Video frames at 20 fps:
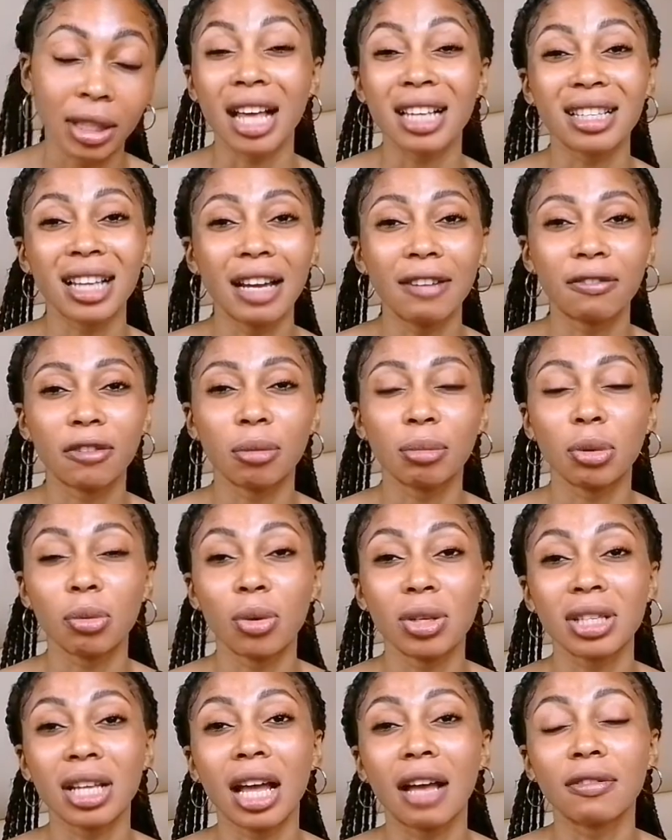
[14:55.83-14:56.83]
Aside from the
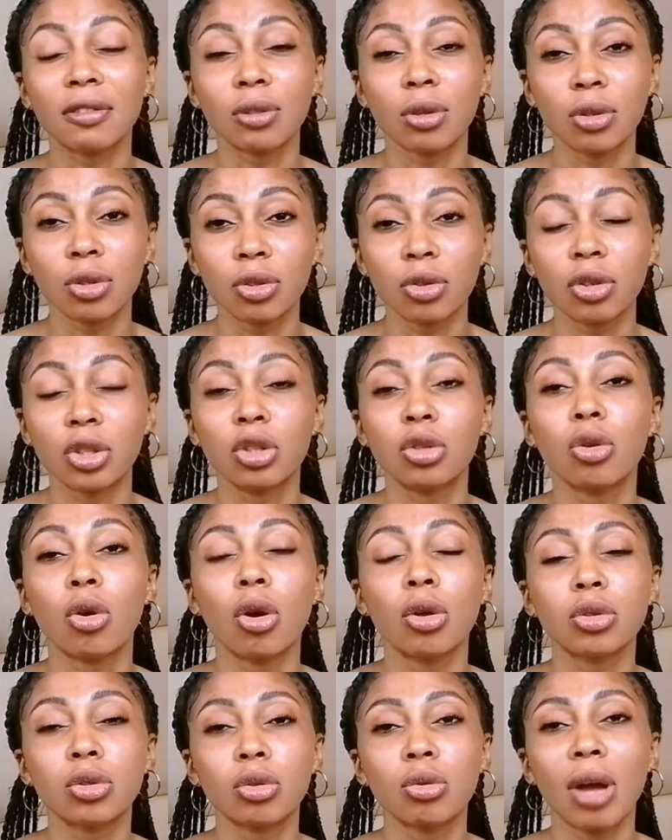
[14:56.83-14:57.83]
ones that have sunscreen, you
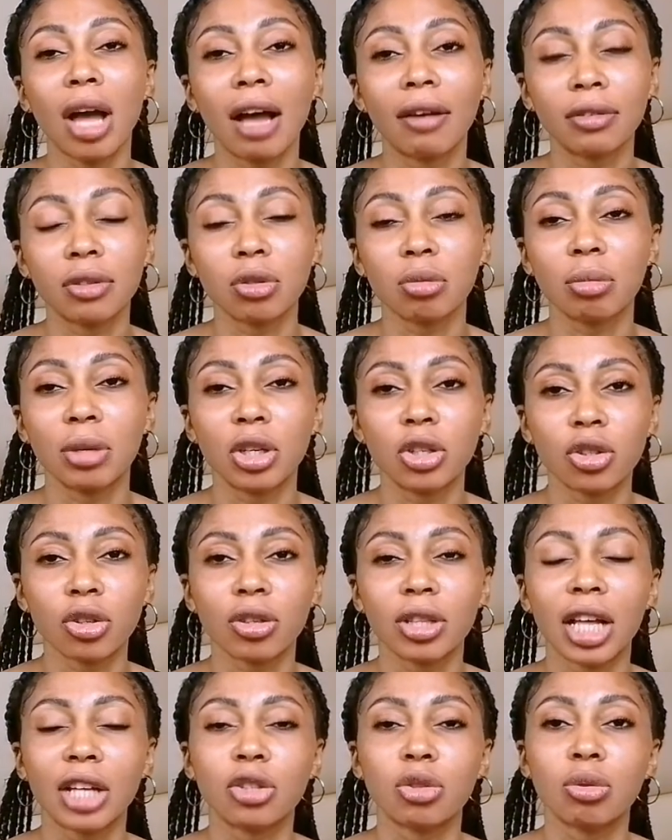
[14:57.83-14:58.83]
also have to make sure
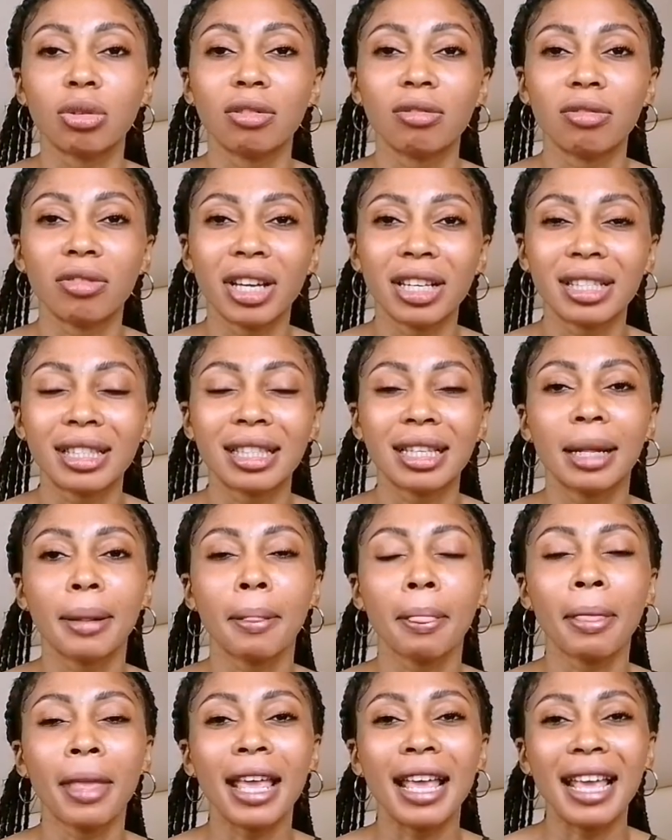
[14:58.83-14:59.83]
that you invest
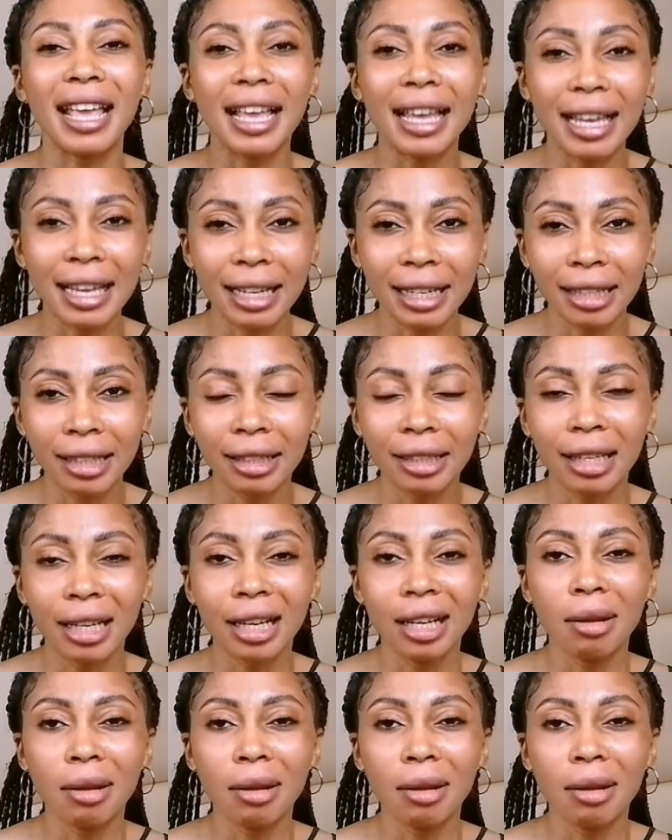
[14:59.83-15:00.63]
in